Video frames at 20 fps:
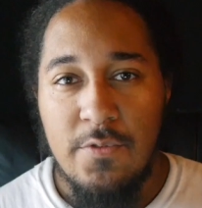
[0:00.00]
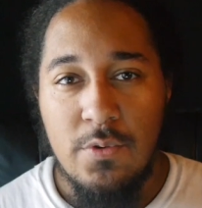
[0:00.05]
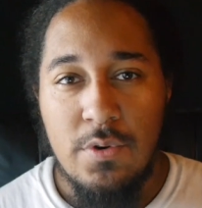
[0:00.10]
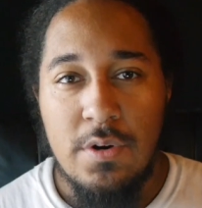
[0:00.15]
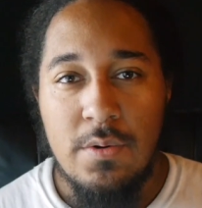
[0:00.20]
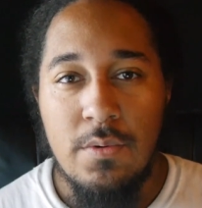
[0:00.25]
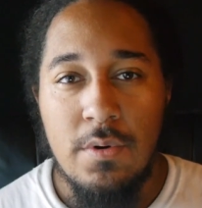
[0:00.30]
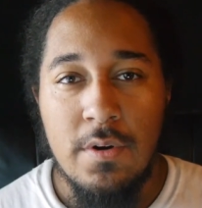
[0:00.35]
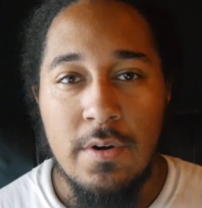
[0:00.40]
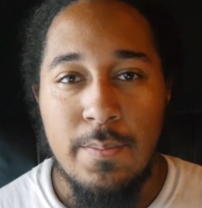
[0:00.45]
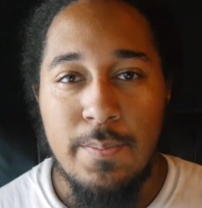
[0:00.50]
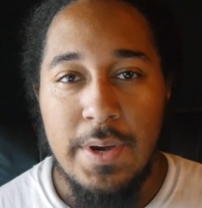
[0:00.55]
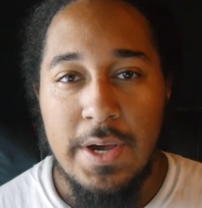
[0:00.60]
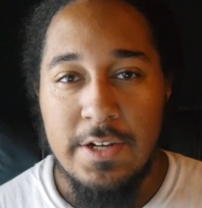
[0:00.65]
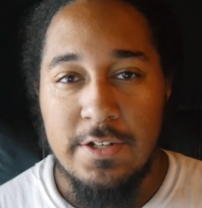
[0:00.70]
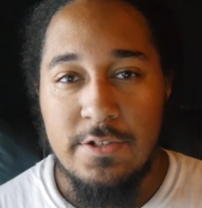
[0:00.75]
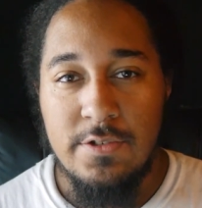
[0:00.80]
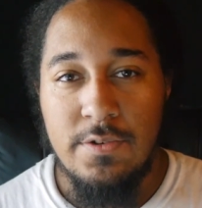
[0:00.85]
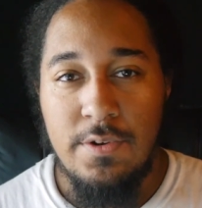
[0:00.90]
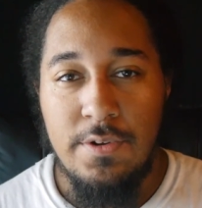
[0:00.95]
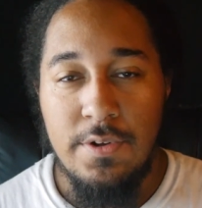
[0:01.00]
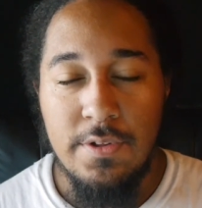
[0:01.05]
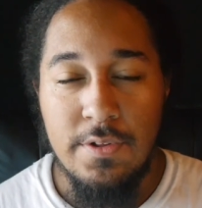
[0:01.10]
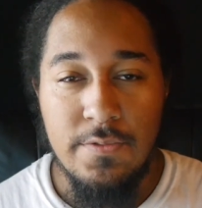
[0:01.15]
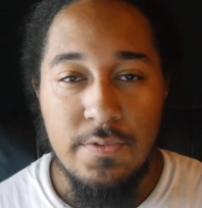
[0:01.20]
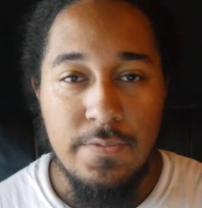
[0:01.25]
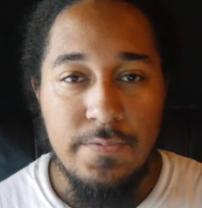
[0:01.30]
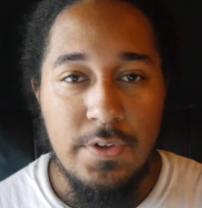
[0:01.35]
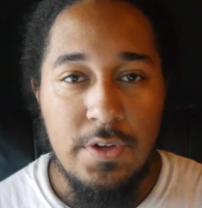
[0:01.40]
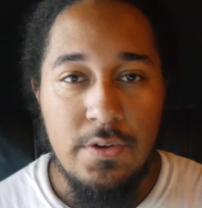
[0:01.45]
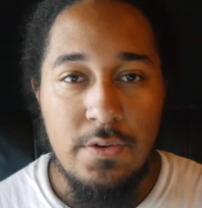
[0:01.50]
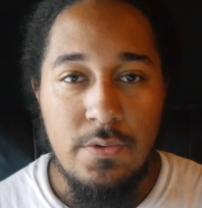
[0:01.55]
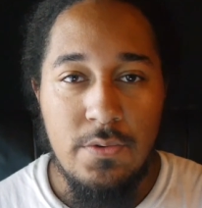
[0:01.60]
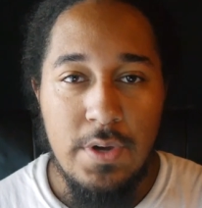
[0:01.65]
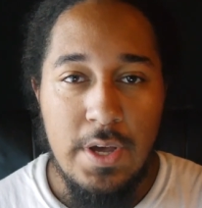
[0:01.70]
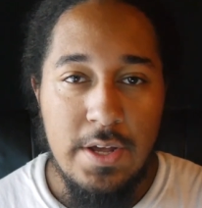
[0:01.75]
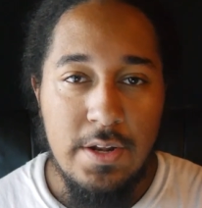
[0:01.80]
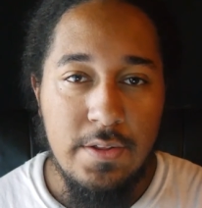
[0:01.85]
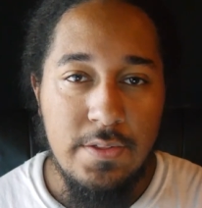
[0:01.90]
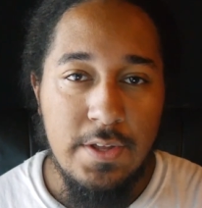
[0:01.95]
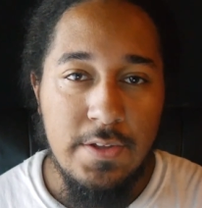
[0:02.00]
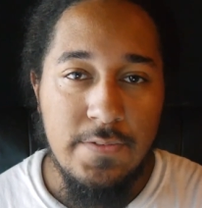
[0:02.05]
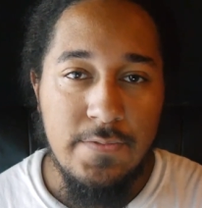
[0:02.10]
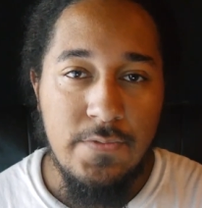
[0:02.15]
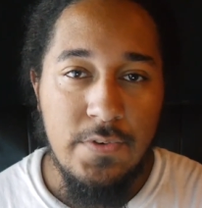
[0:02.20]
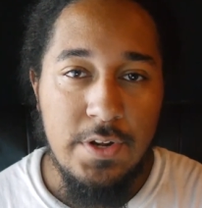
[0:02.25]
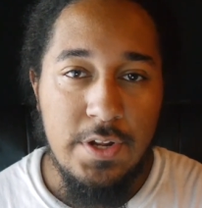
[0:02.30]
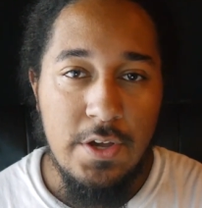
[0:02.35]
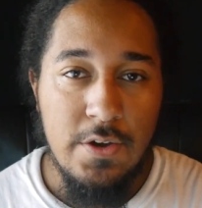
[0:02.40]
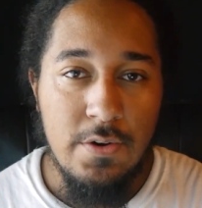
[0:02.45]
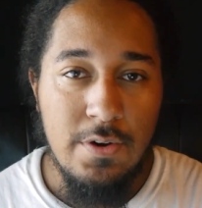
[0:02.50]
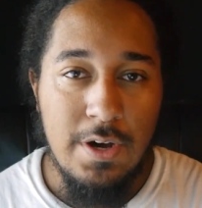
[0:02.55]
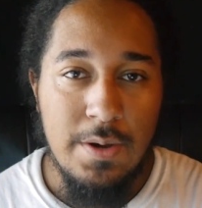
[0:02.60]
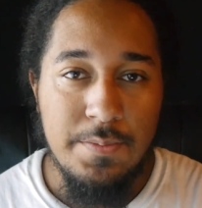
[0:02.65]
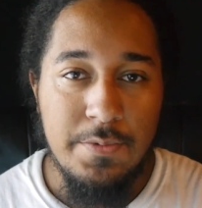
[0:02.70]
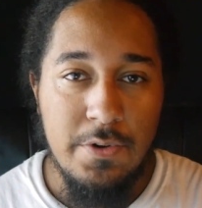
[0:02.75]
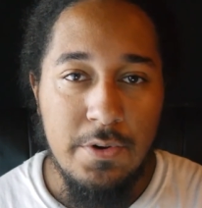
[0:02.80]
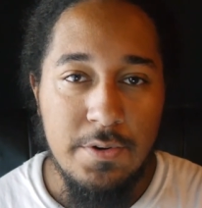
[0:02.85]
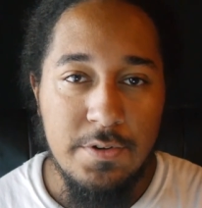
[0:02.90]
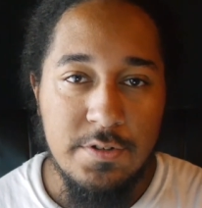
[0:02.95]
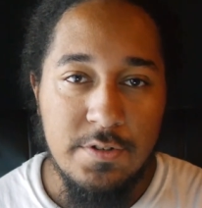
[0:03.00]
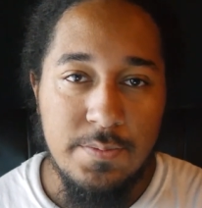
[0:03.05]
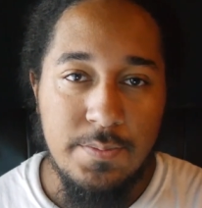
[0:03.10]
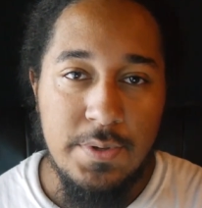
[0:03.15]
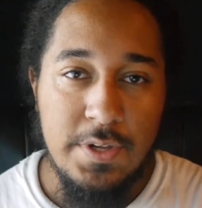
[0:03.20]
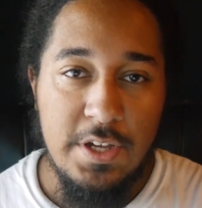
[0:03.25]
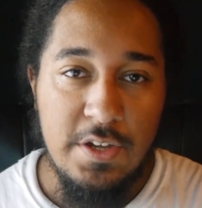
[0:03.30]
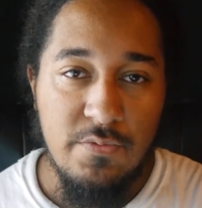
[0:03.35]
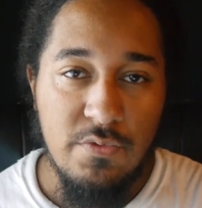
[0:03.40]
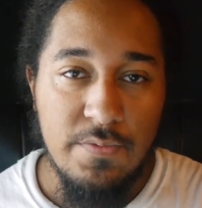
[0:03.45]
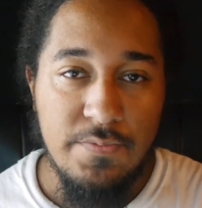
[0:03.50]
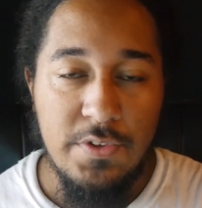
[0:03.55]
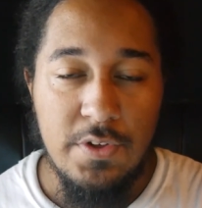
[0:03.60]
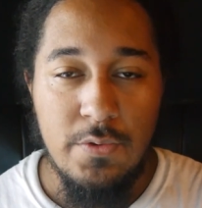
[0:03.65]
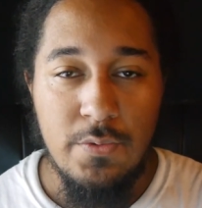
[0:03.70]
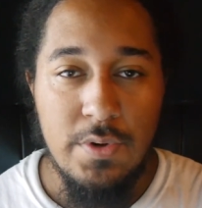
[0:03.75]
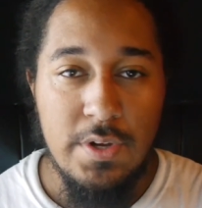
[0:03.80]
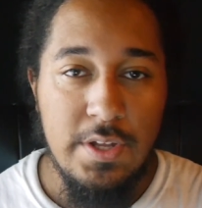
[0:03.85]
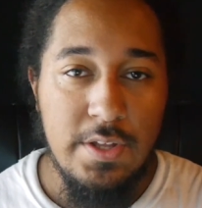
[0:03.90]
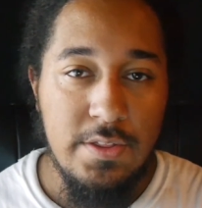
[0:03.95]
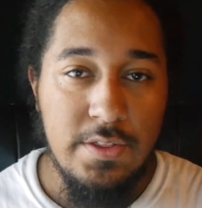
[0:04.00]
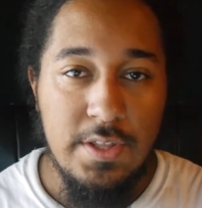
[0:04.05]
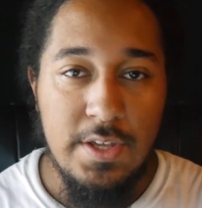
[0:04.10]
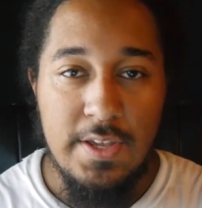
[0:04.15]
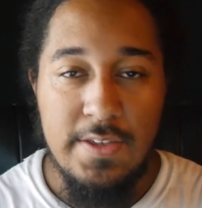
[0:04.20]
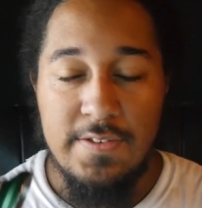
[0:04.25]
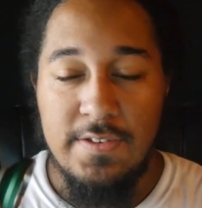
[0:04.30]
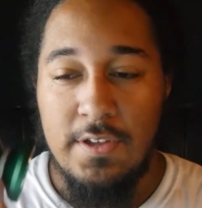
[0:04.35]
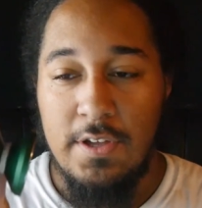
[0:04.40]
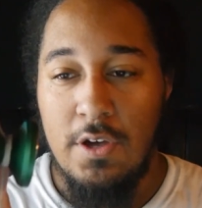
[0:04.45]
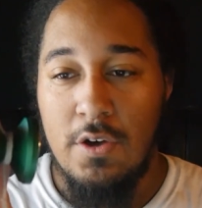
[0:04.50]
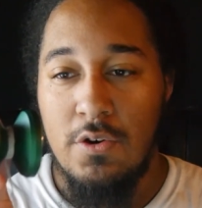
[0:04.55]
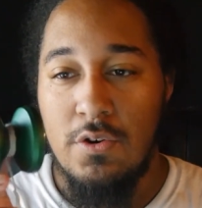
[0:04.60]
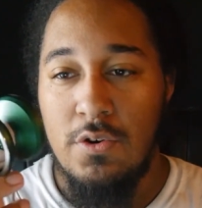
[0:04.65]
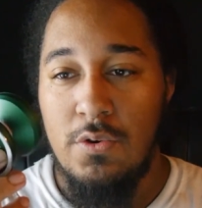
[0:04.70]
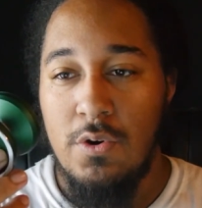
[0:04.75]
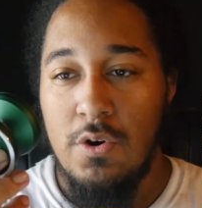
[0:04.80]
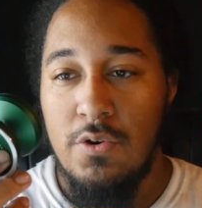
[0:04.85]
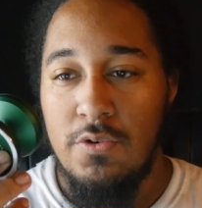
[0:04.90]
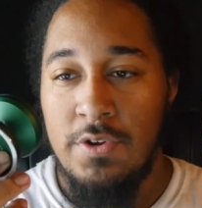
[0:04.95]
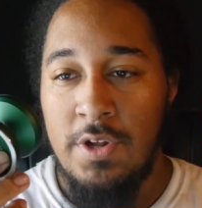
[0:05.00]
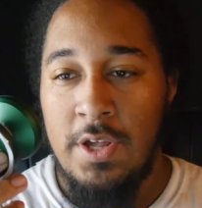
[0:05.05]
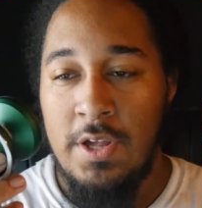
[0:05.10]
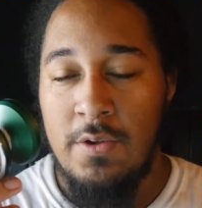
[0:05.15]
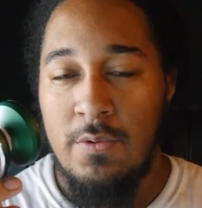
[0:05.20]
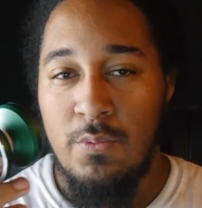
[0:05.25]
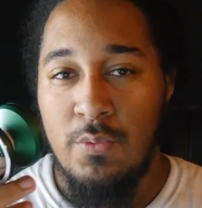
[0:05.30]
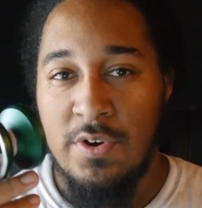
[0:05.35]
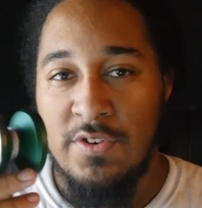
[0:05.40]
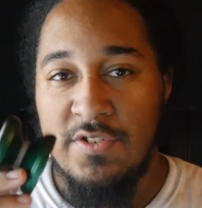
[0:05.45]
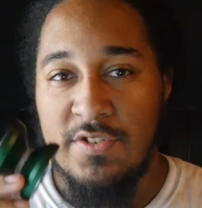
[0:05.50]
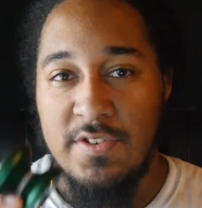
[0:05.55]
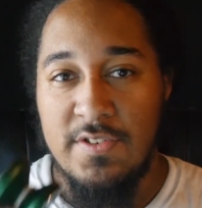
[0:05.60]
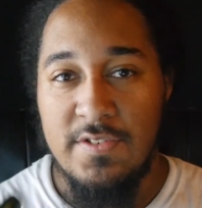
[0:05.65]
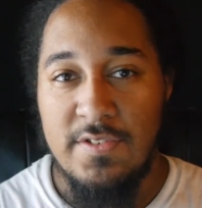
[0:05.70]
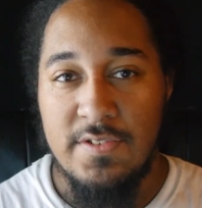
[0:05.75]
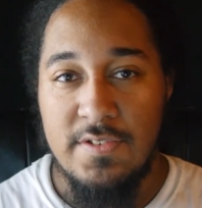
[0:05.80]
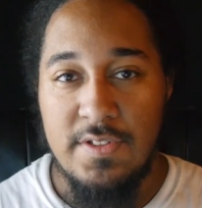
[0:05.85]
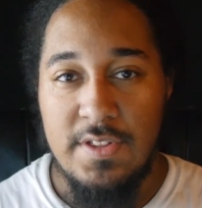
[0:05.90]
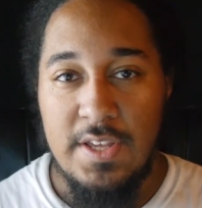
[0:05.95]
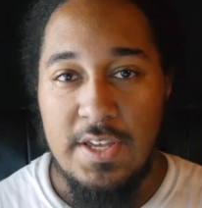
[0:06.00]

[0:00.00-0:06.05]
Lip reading: Everyone, welcome back to another review, and in this video I'm going to be reviewing the Sengoku Oni, which is